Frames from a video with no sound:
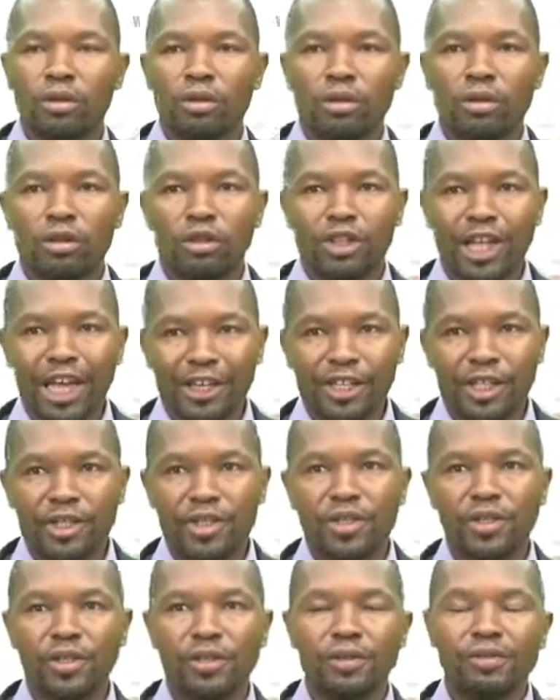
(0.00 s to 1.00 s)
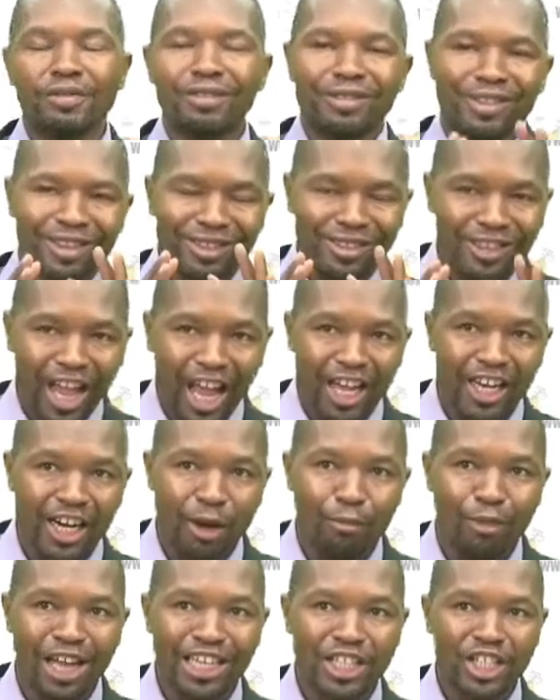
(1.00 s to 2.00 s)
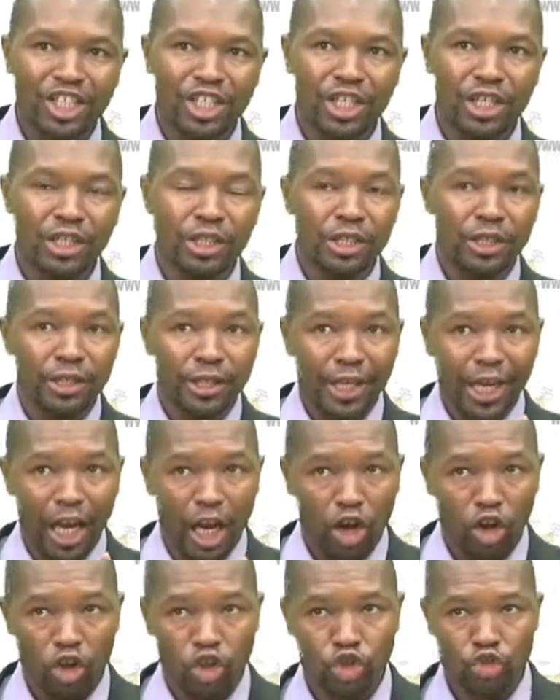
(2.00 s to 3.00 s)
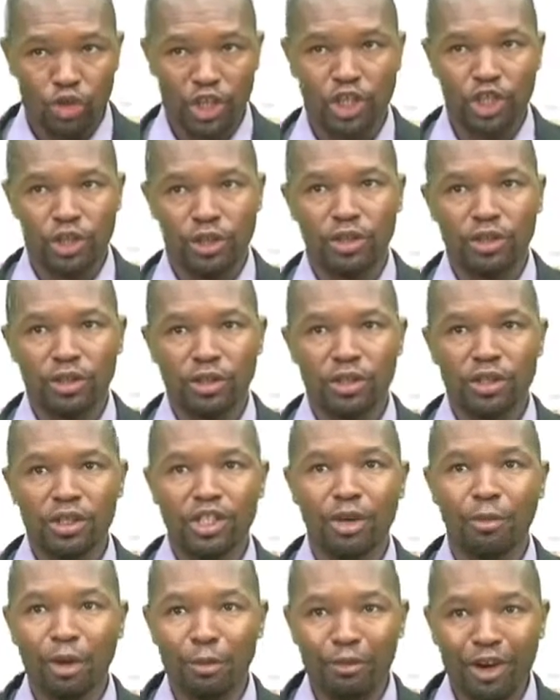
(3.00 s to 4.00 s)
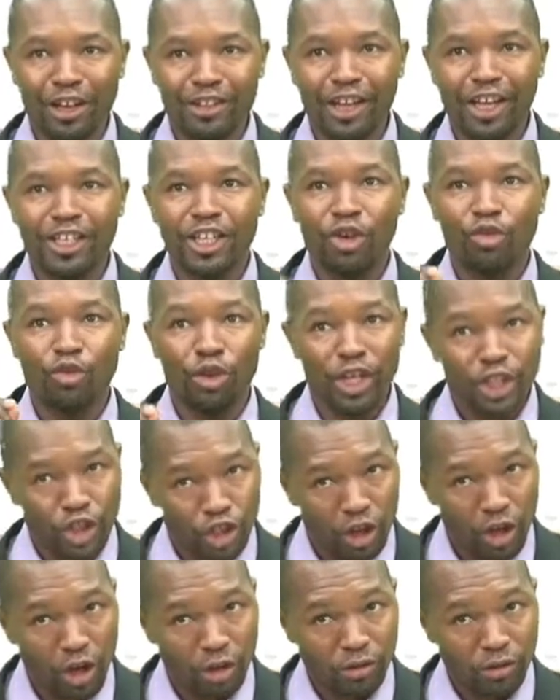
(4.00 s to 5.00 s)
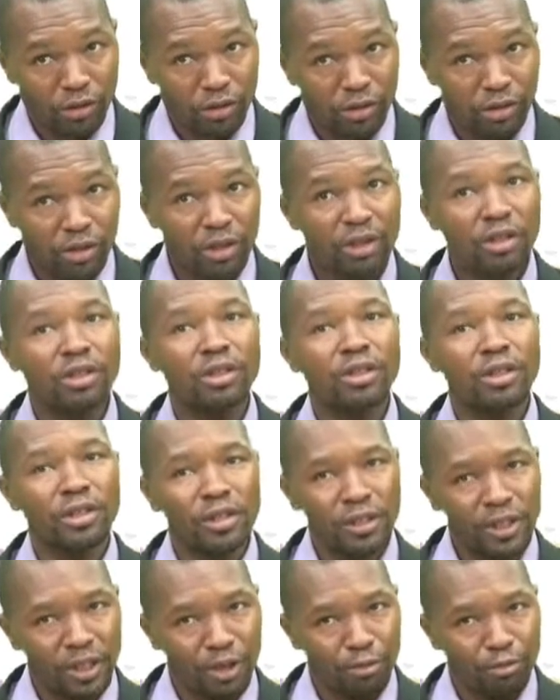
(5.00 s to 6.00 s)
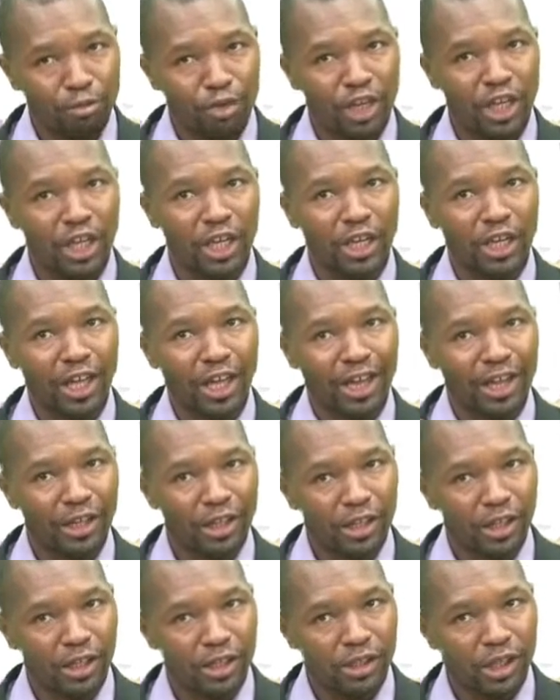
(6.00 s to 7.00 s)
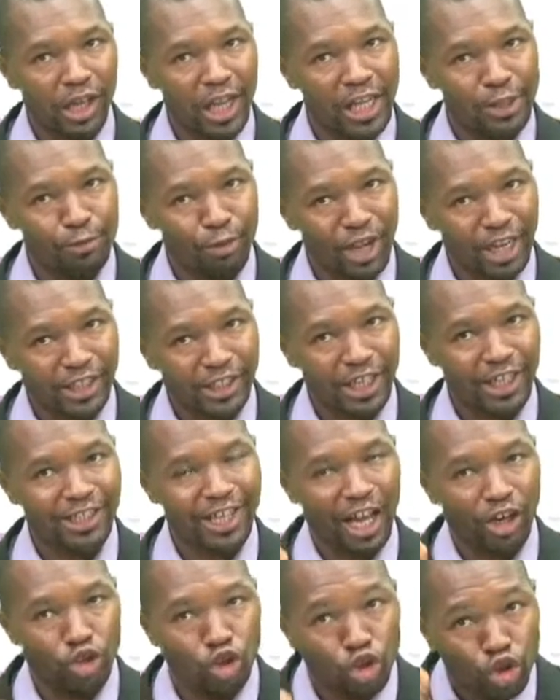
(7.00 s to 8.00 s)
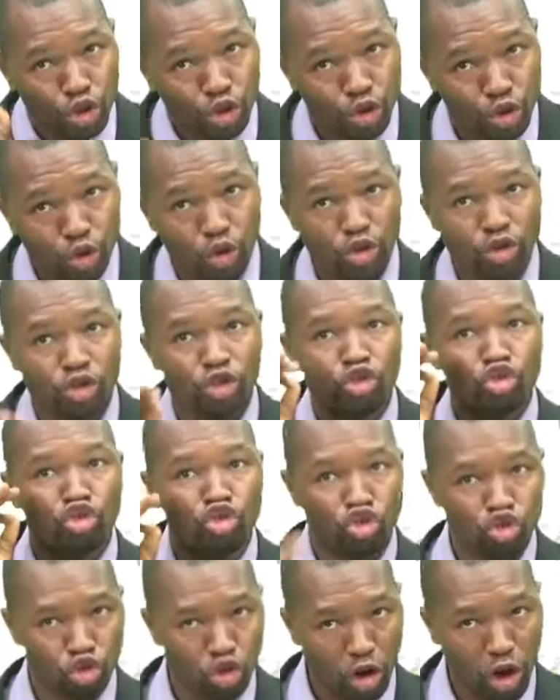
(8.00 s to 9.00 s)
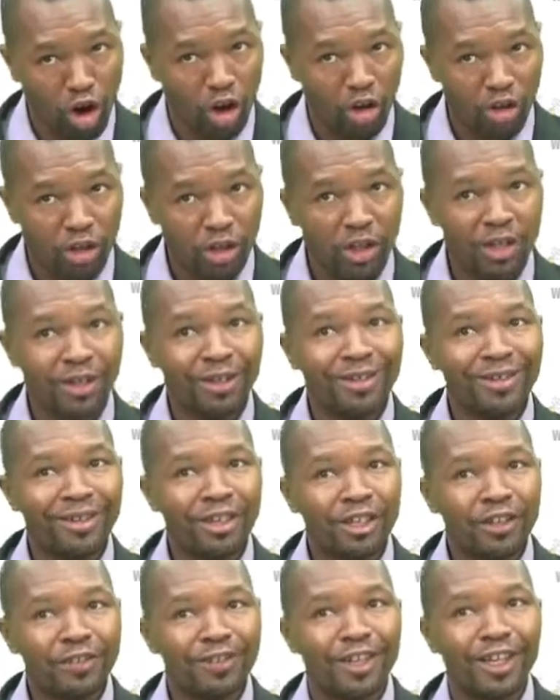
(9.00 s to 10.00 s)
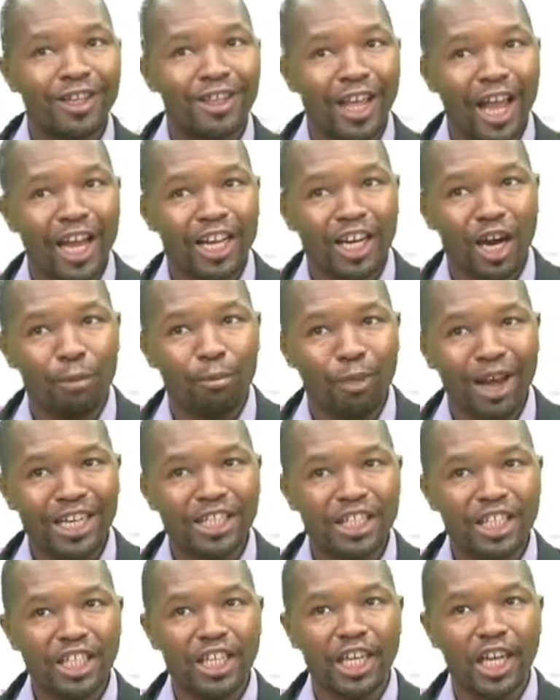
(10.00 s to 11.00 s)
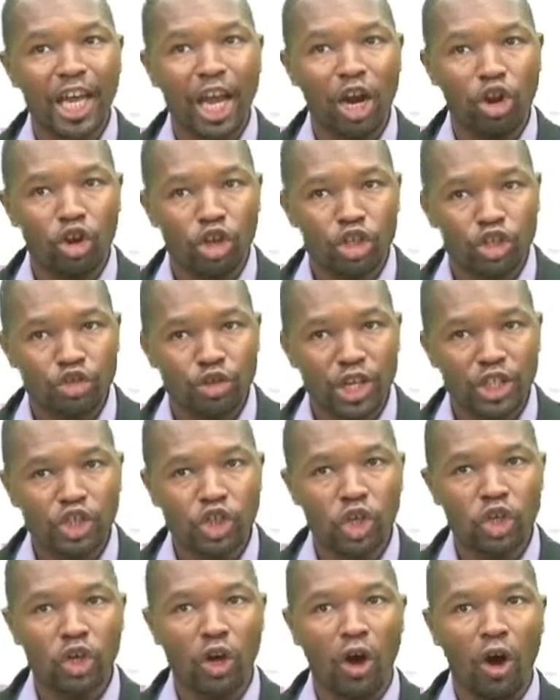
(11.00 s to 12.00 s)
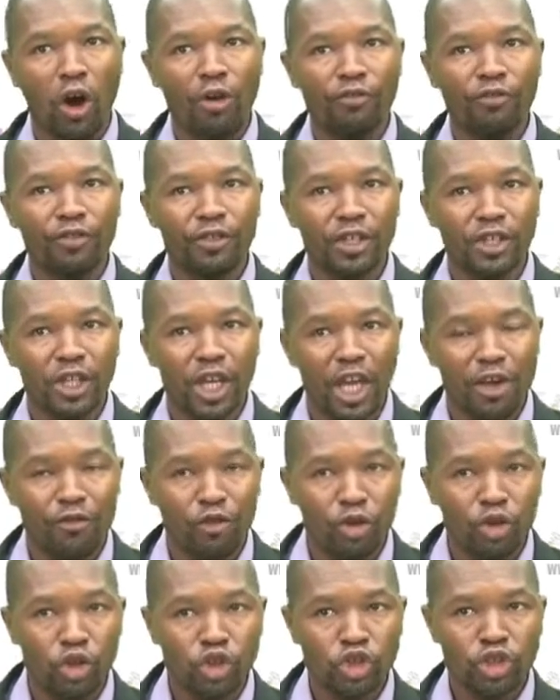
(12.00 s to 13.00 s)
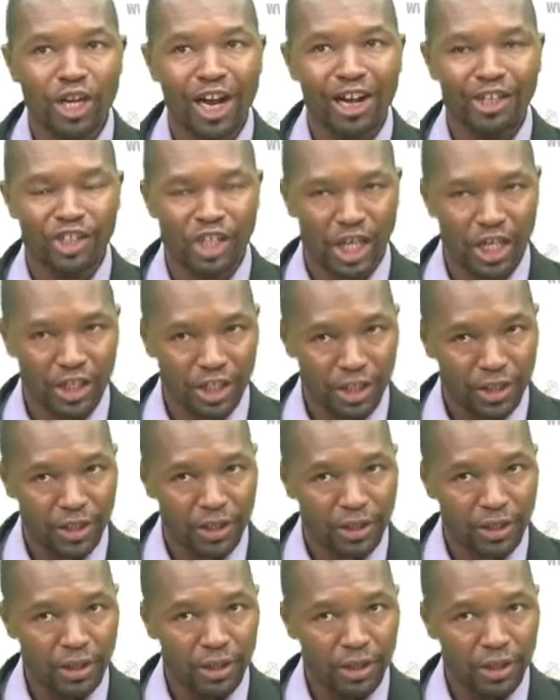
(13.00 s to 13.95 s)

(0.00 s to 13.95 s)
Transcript: That is the diagrammatic illustration. Remember that the question simply expected that you should draw the diagrammatic illustration of evolutional changes.